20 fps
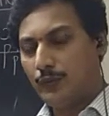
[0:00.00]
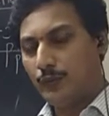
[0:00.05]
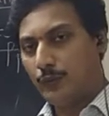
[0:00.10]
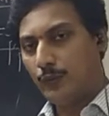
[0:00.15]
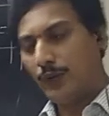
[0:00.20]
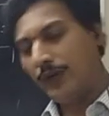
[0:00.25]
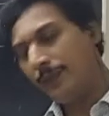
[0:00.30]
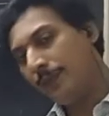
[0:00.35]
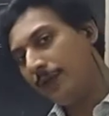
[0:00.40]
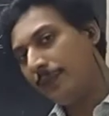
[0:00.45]

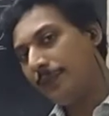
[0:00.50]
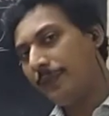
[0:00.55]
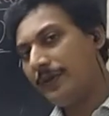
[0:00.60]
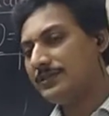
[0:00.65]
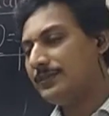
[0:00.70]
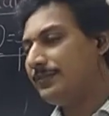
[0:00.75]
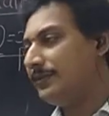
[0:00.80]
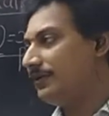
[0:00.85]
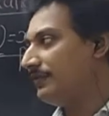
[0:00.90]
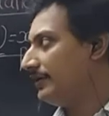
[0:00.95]
One more
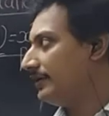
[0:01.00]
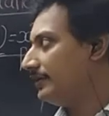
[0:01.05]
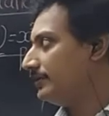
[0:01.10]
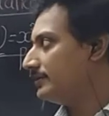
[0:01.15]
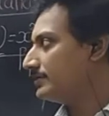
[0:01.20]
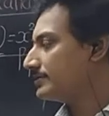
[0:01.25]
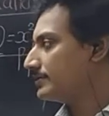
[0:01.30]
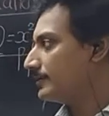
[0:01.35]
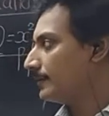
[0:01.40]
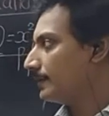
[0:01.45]
possible way
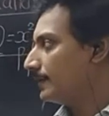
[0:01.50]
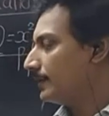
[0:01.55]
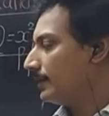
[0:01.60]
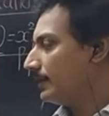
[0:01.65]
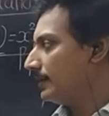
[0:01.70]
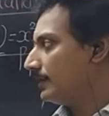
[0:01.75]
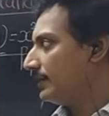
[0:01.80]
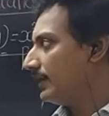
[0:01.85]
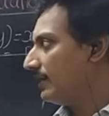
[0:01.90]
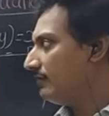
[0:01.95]
is,
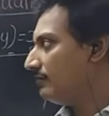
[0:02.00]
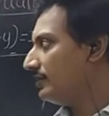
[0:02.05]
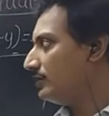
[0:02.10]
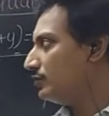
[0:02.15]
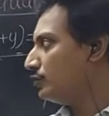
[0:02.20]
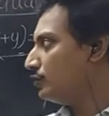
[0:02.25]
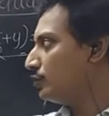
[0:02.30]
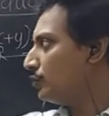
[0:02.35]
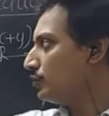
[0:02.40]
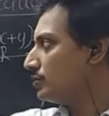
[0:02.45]
can
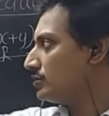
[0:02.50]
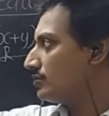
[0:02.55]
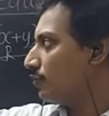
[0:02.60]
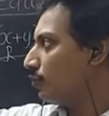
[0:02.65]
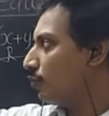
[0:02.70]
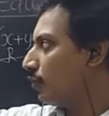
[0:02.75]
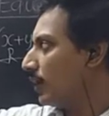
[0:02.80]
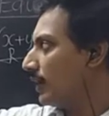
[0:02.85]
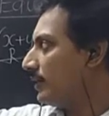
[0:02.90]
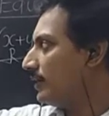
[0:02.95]
we choose
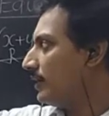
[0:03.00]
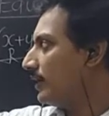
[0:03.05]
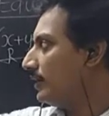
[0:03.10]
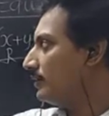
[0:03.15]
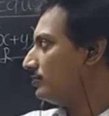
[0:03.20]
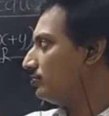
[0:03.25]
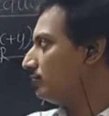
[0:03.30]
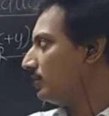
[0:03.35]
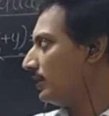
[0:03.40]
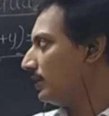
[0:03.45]
1
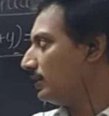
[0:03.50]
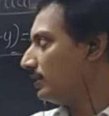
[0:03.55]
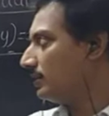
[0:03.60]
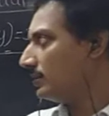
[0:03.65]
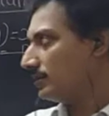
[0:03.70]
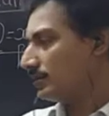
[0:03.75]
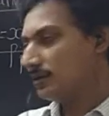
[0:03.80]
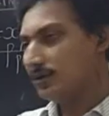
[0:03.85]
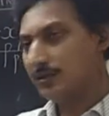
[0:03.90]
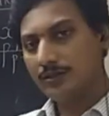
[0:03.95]
and
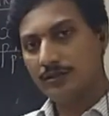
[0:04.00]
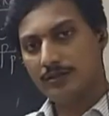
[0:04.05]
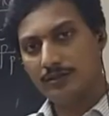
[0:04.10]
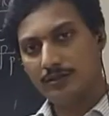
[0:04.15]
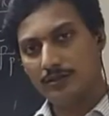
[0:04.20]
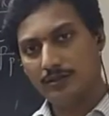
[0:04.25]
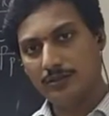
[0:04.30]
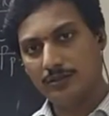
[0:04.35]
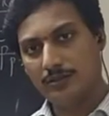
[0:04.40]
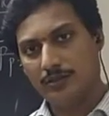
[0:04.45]
3
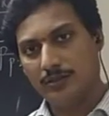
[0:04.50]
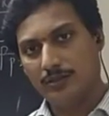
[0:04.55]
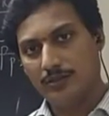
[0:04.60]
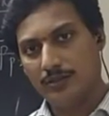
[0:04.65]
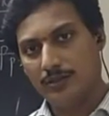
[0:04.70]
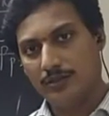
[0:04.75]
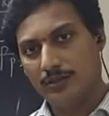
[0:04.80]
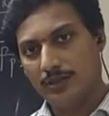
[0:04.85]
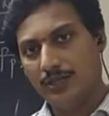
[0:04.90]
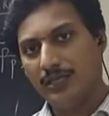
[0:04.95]

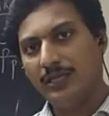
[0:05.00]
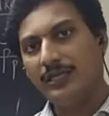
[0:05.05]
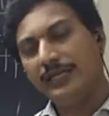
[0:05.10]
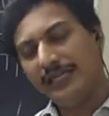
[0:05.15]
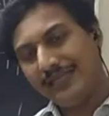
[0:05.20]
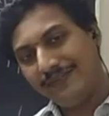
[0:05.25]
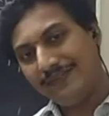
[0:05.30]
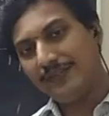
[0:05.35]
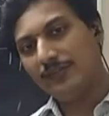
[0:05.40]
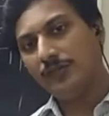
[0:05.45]

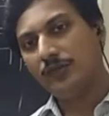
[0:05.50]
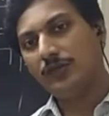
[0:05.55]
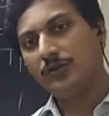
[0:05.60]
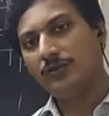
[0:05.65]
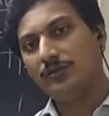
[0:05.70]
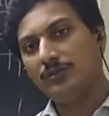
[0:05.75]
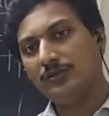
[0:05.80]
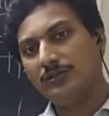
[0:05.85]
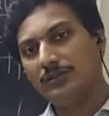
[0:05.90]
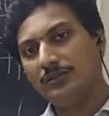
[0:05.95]
even
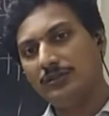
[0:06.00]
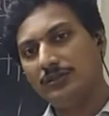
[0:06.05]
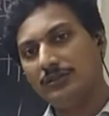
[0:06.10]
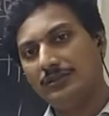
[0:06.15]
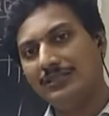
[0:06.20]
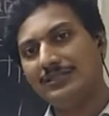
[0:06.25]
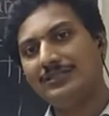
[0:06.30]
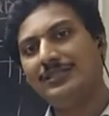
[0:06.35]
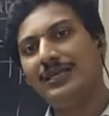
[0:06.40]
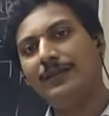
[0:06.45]
though
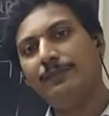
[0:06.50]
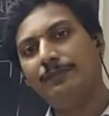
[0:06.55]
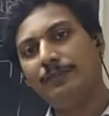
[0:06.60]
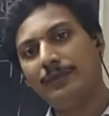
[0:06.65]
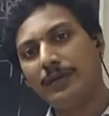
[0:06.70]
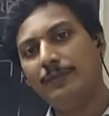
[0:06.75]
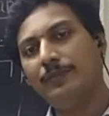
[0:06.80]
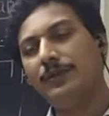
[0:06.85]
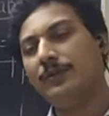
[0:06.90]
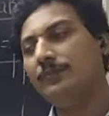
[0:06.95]
the same
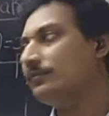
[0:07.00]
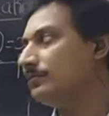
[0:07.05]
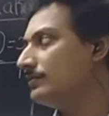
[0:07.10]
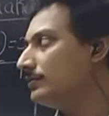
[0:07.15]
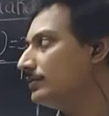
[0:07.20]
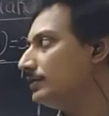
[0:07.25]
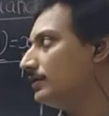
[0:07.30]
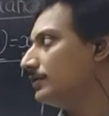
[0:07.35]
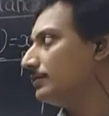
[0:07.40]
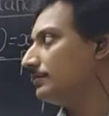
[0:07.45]
problem,
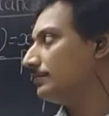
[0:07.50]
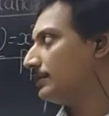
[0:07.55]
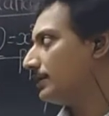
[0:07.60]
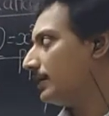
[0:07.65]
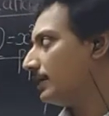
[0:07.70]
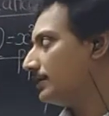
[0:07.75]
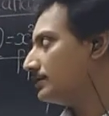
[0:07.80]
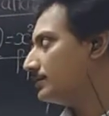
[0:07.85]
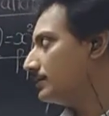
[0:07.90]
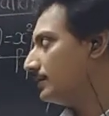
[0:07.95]

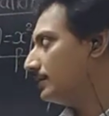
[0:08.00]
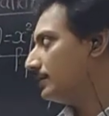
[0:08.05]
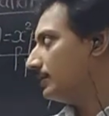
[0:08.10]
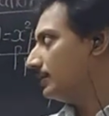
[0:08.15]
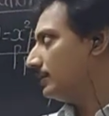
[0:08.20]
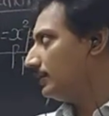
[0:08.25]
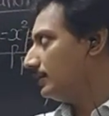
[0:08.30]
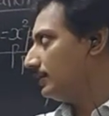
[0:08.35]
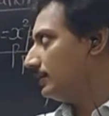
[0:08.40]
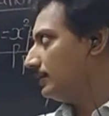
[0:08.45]
because
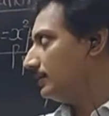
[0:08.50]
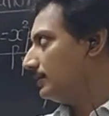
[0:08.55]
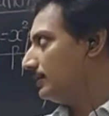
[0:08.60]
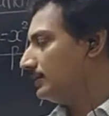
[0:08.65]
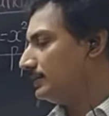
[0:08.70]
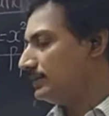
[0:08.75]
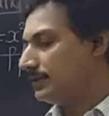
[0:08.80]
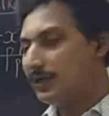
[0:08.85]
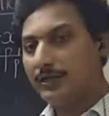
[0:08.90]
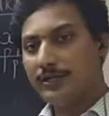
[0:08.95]
in the
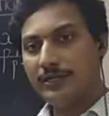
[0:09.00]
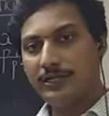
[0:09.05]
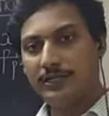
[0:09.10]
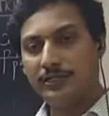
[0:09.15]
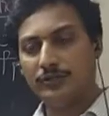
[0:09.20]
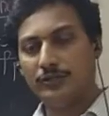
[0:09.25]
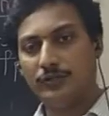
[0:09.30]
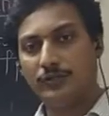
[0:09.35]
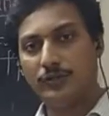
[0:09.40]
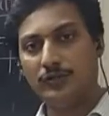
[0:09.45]
third
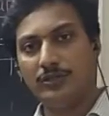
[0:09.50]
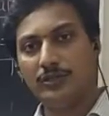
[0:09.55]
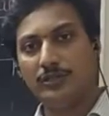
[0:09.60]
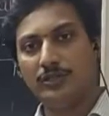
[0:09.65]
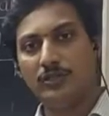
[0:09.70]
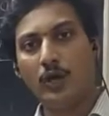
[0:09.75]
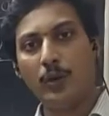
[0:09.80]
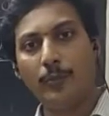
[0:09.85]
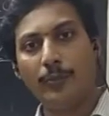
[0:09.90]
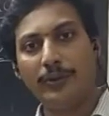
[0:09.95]
ratio the
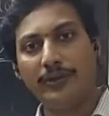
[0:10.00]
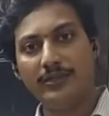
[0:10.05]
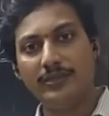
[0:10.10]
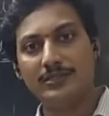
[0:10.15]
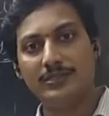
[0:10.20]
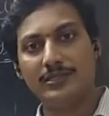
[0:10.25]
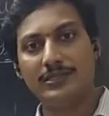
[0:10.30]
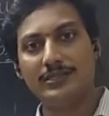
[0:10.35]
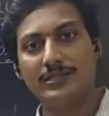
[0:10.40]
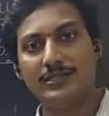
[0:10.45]
denominator
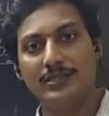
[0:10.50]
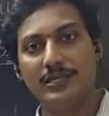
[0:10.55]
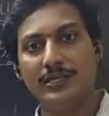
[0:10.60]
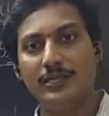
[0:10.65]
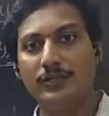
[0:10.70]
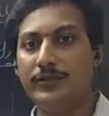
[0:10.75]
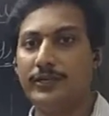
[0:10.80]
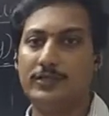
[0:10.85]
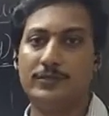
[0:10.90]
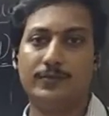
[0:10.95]
is z
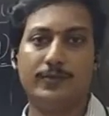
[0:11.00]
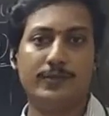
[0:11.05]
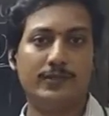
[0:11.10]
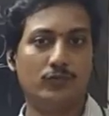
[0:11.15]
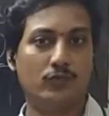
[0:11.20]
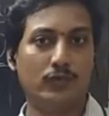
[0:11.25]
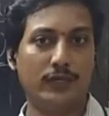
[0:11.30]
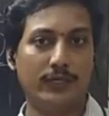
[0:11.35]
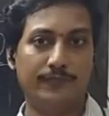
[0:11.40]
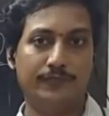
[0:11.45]
into x
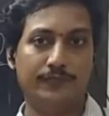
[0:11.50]
plus y.